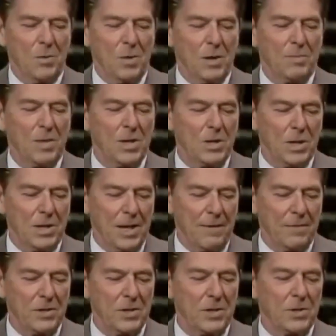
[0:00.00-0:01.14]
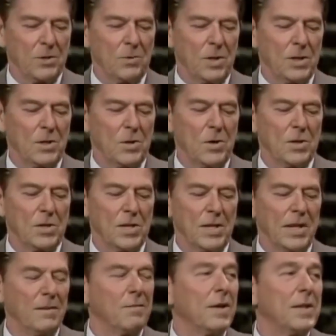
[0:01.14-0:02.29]
When budget deficits are what's causing
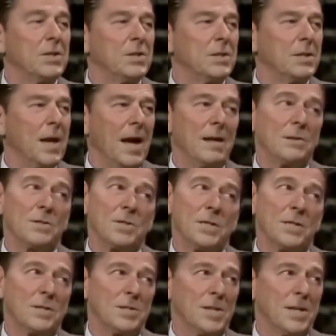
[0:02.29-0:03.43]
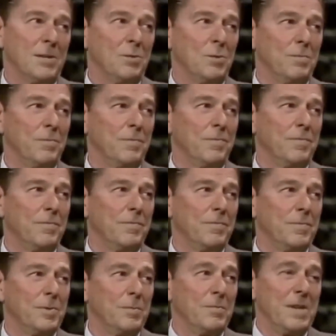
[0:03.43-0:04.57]
inflation, I don't see that there's any room
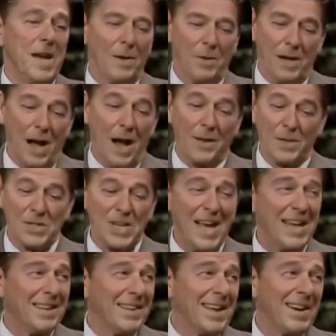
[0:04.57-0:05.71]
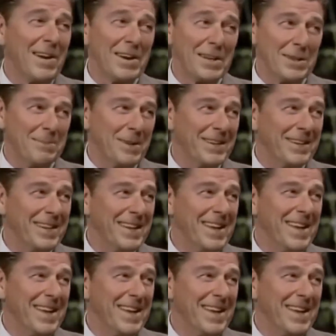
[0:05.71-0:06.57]
to be on either side of that argument.